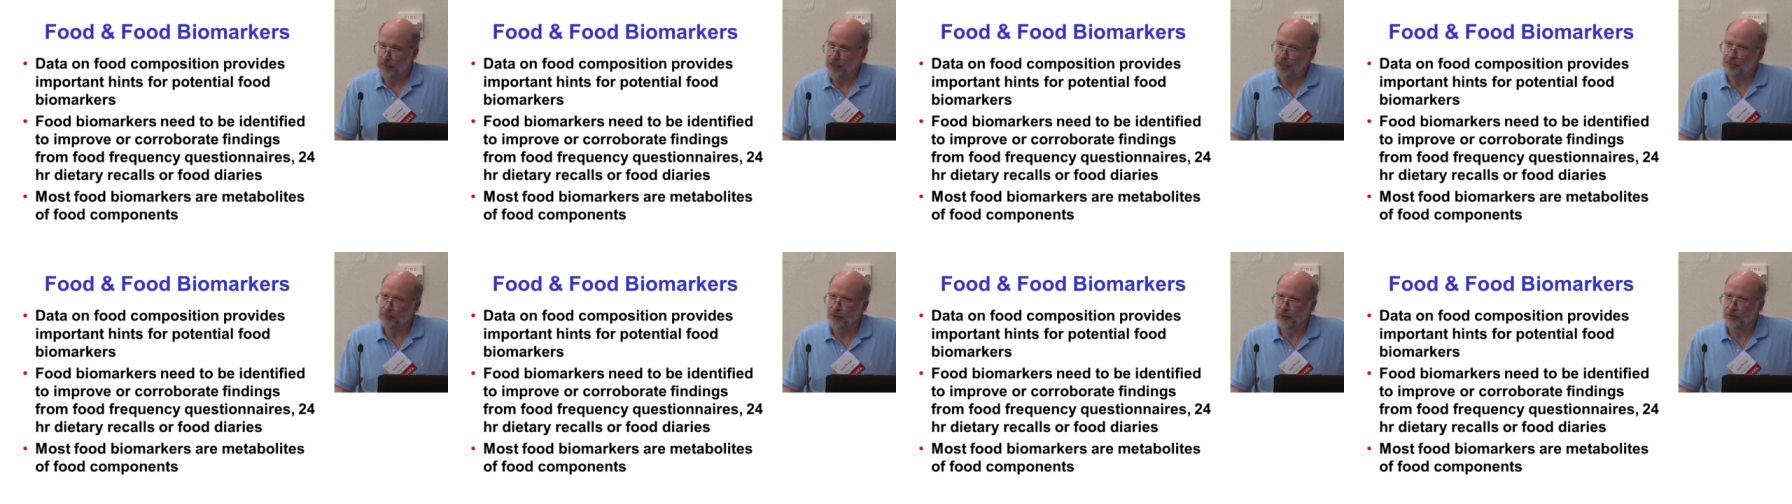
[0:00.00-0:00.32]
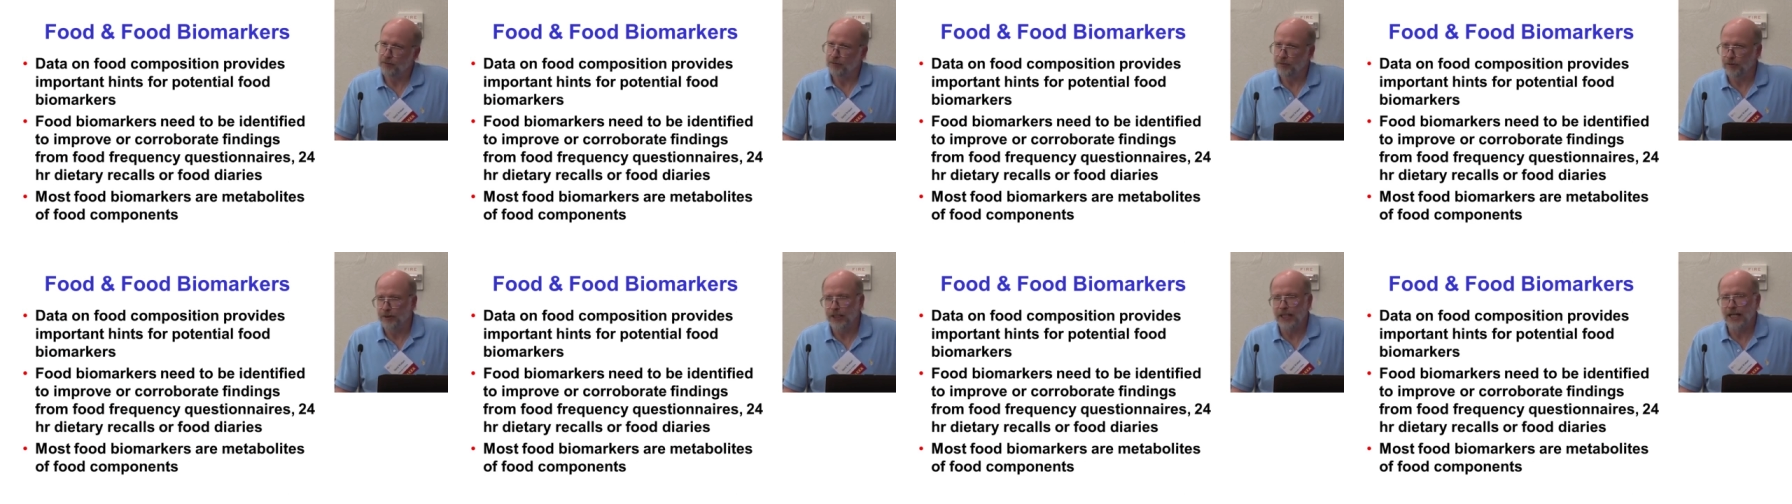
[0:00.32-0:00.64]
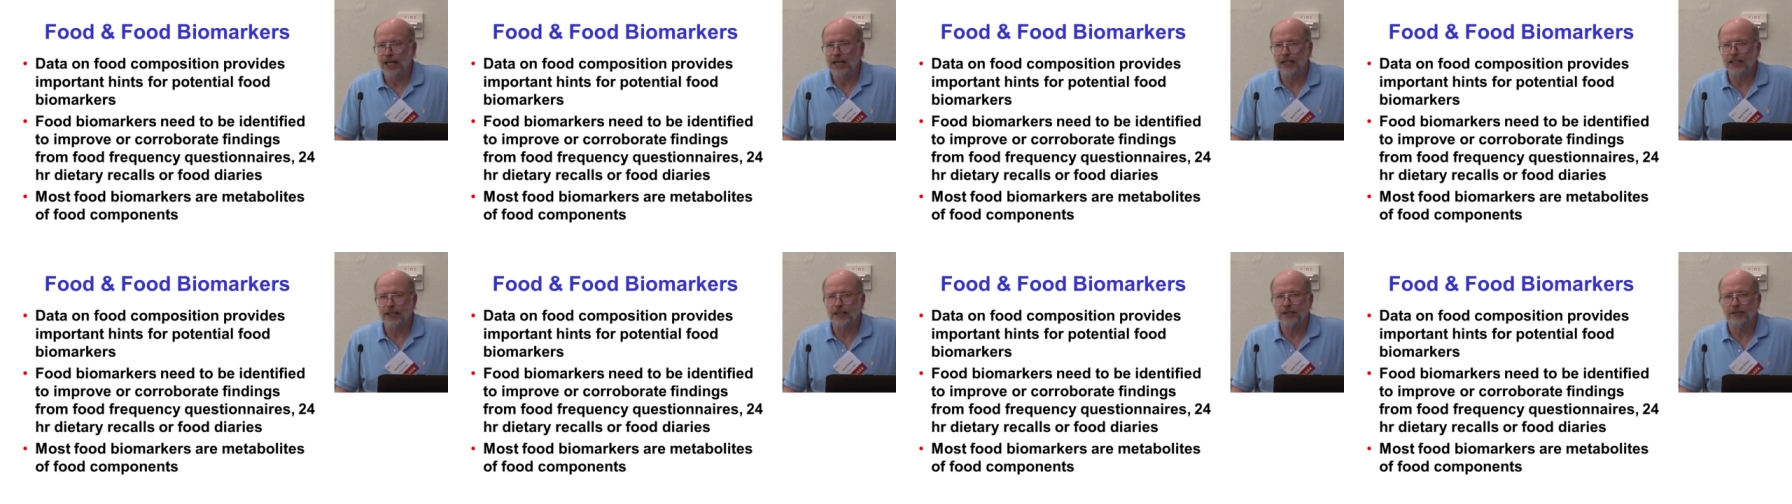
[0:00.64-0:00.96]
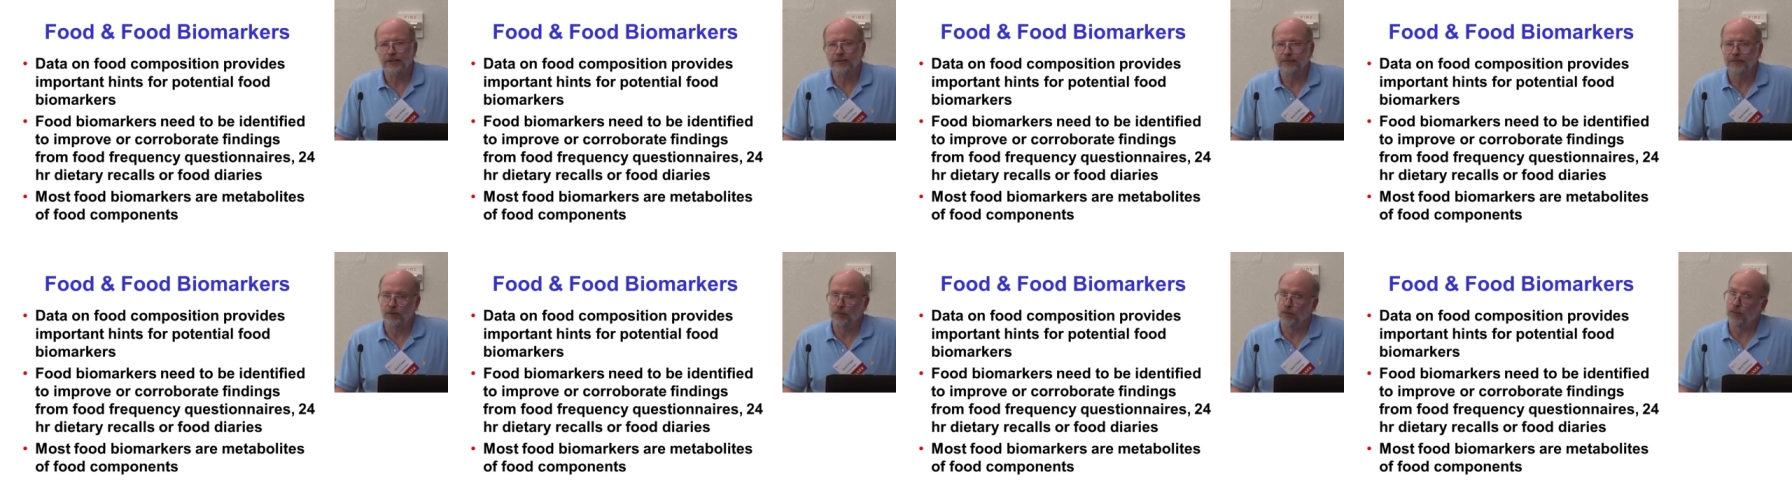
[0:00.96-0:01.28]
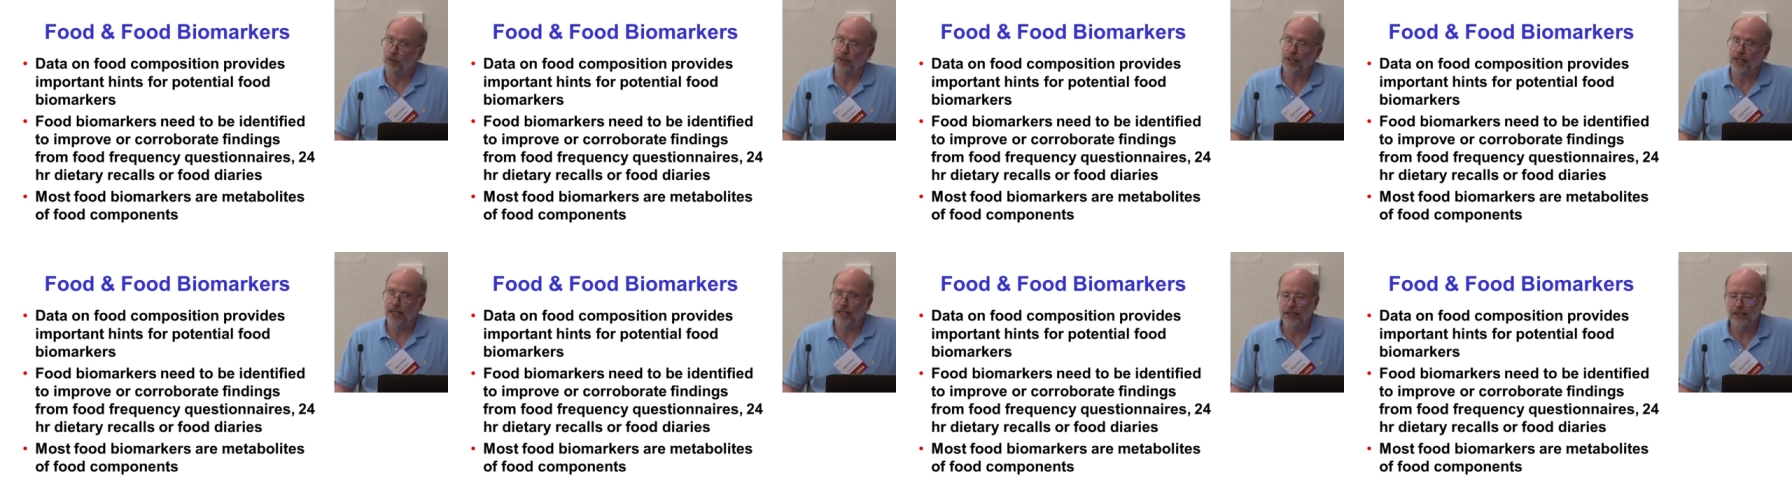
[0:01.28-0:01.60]
people forget
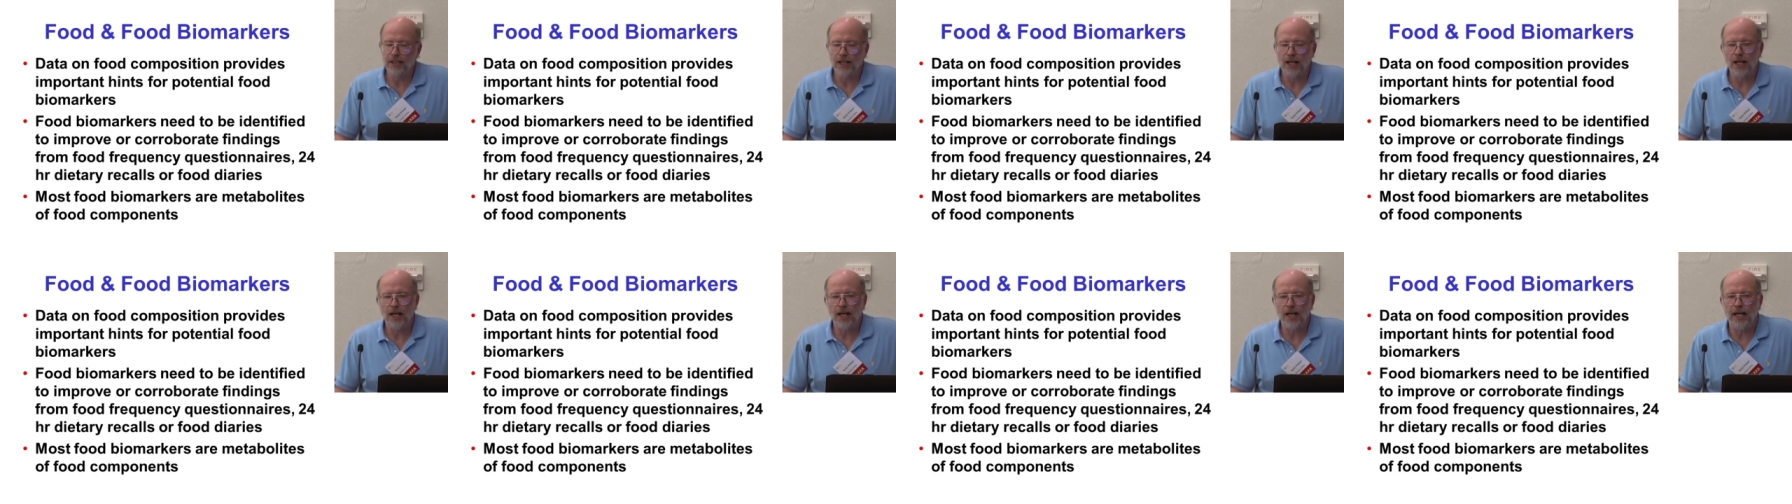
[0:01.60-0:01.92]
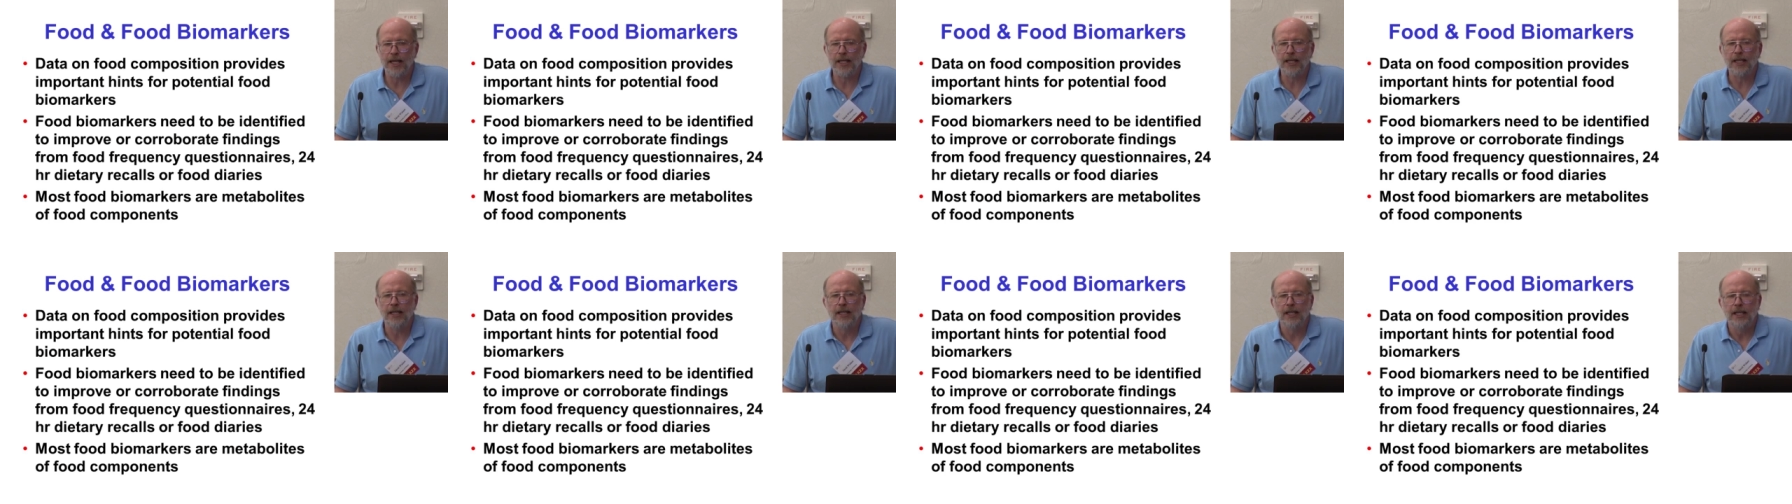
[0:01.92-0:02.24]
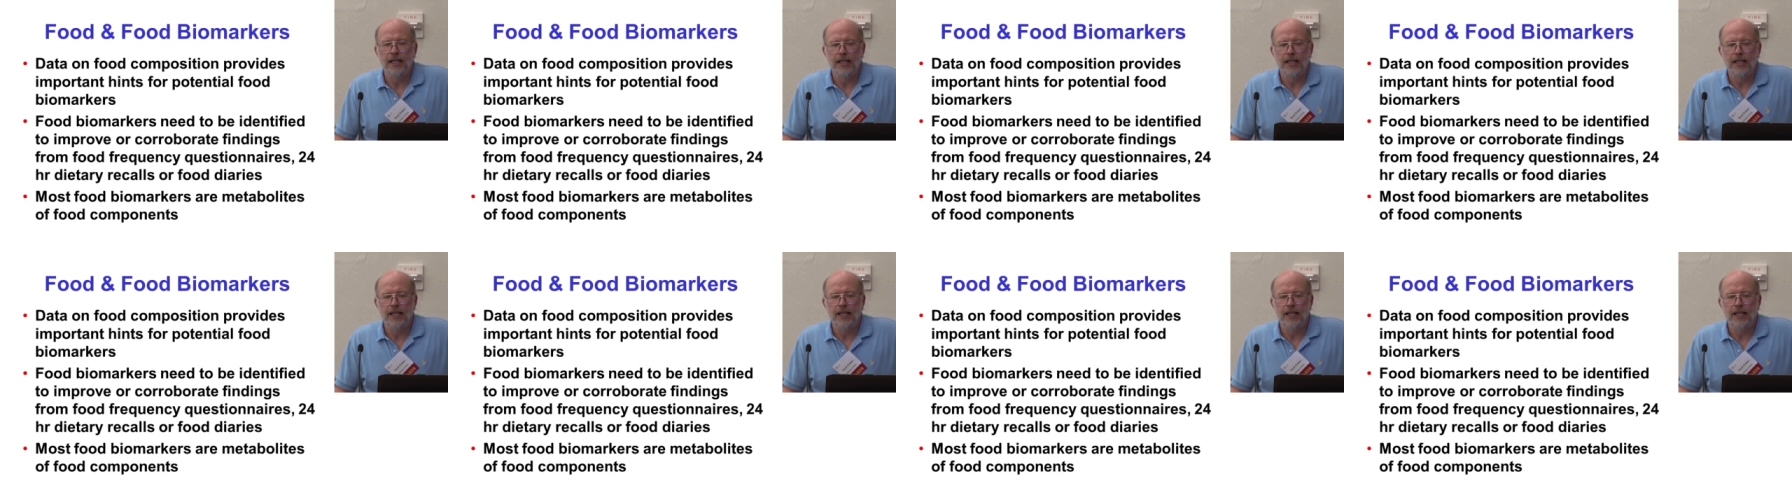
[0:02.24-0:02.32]
or they lie.